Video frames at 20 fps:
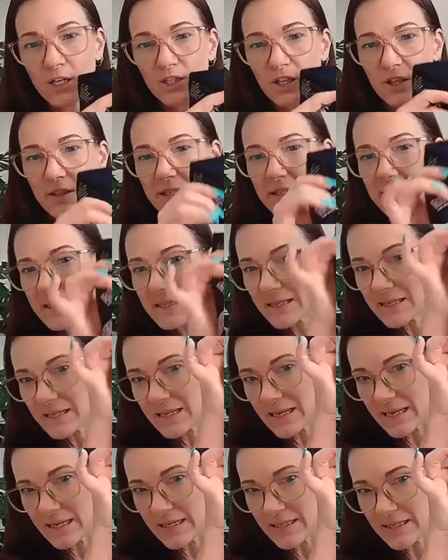So this is a
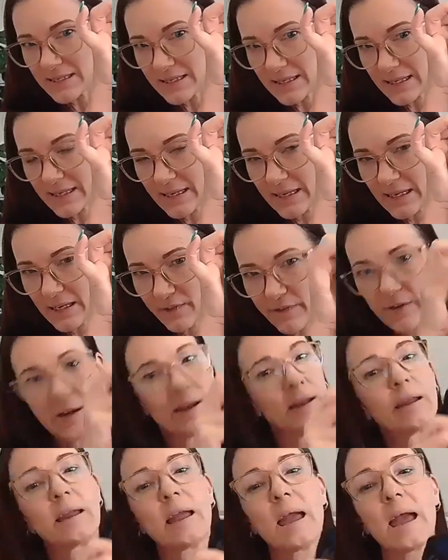knee sleeve,
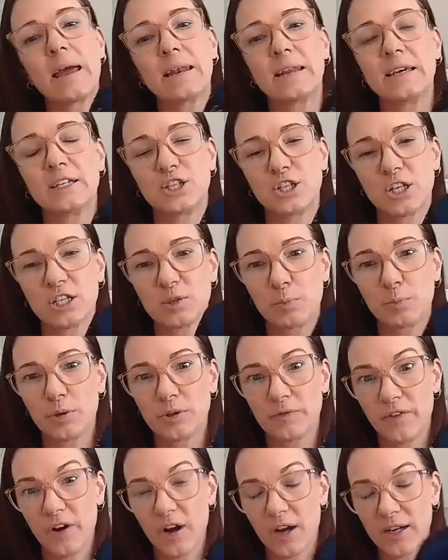and it just
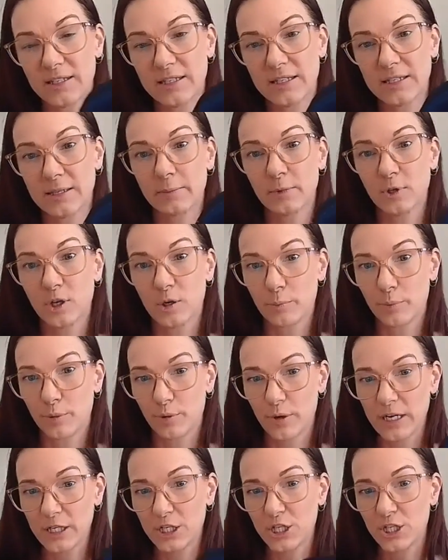provides some
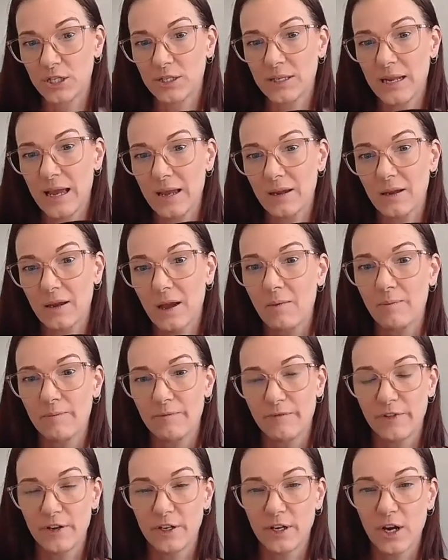compression and
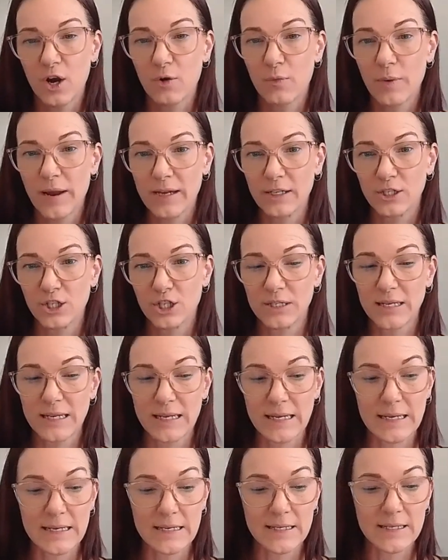comfort around your
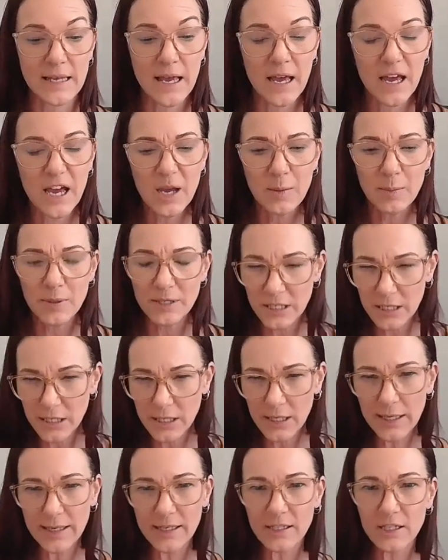knees,
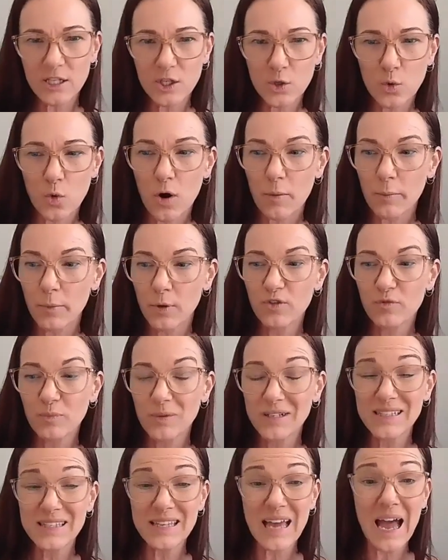particularly in squat
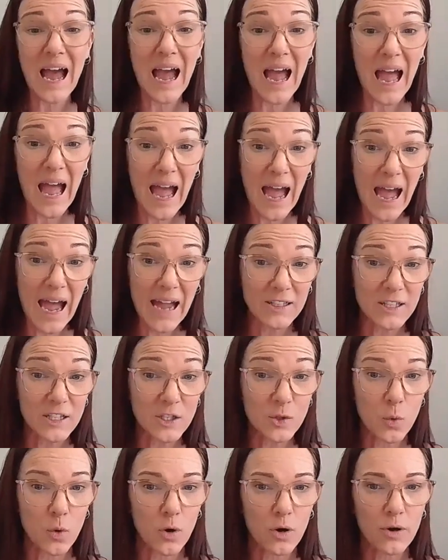movements. A hack
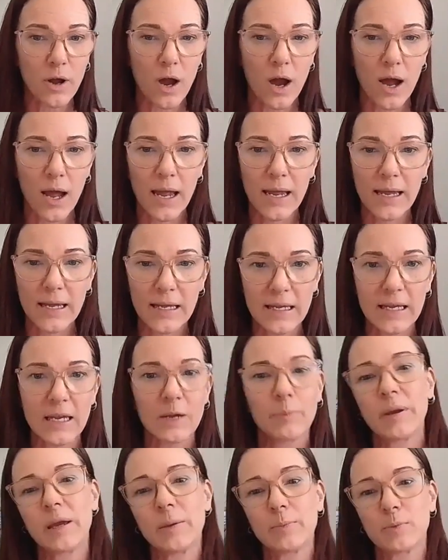squat, I
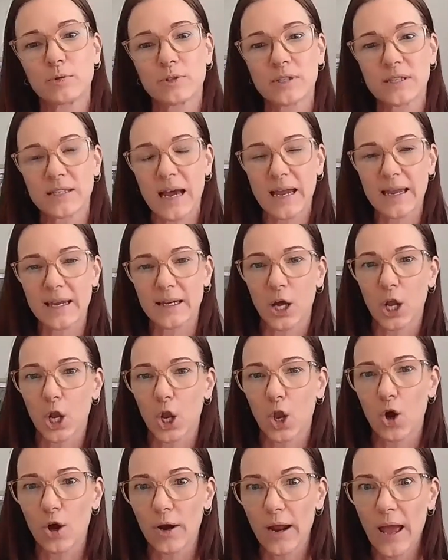hear people say it a
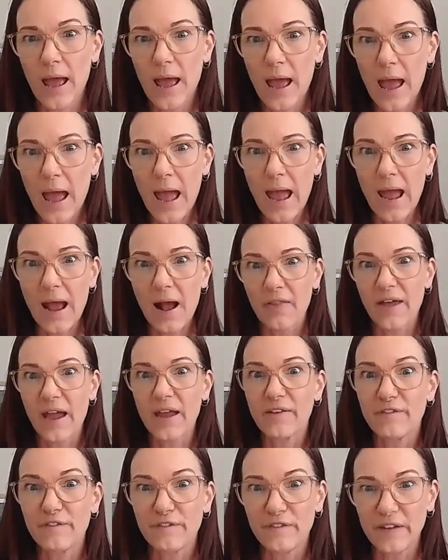lot, how
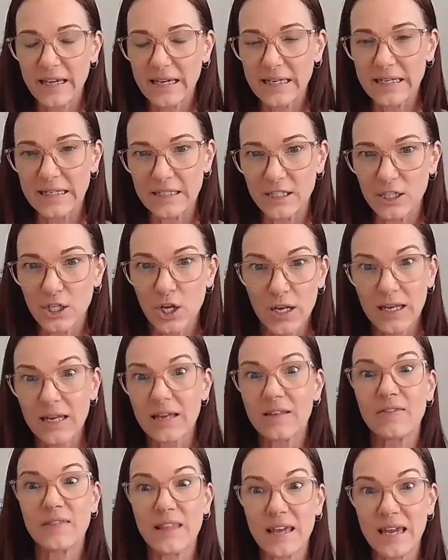they feel it
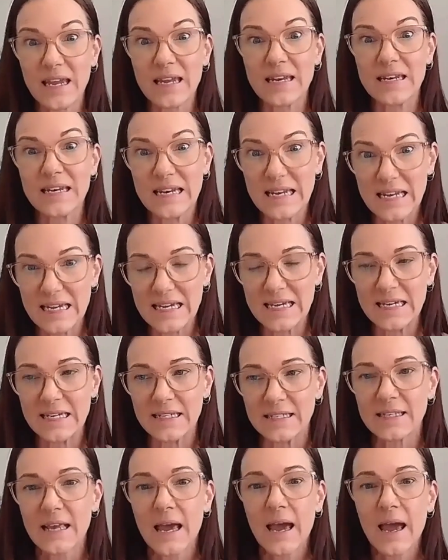in their
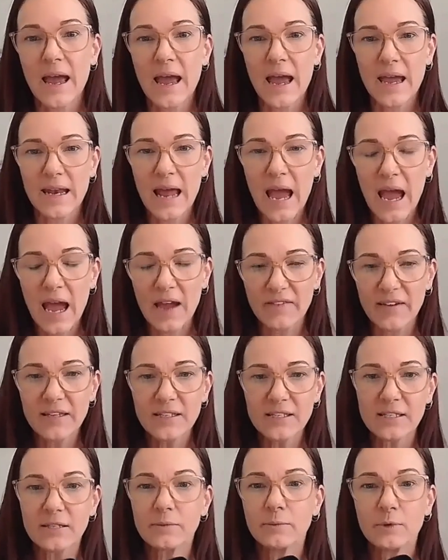knees, and
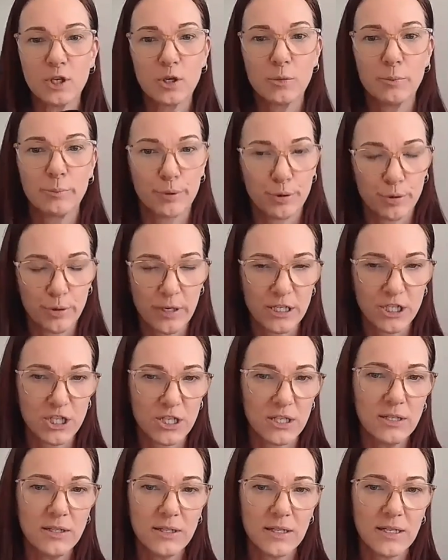having some
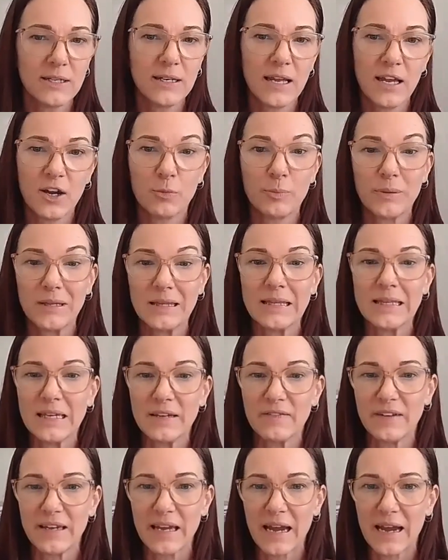compression can help
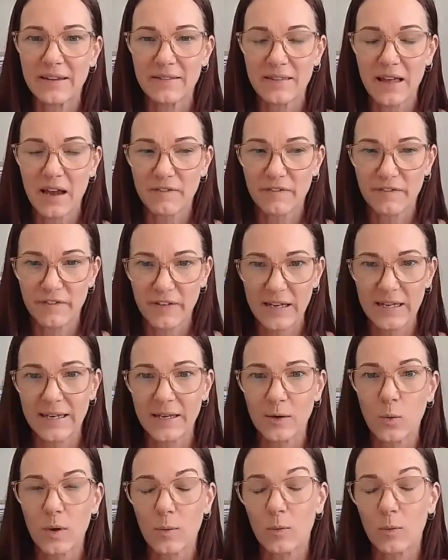alleviate that feeling